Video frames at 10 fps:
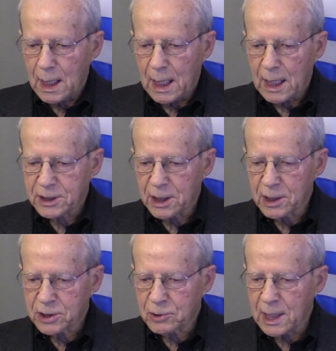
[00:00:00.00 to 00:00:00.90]
As
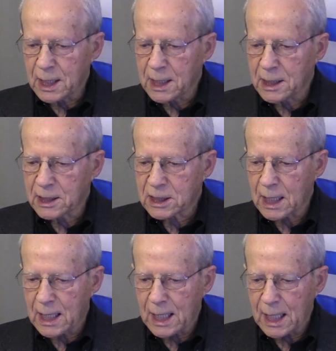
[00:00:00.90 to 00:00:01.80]
illustrated in the
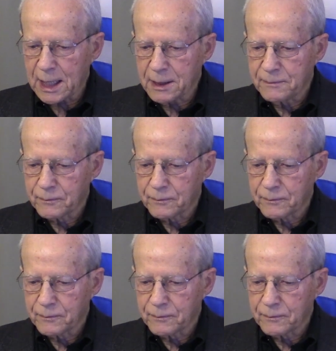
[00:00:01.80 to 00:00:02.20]
slide,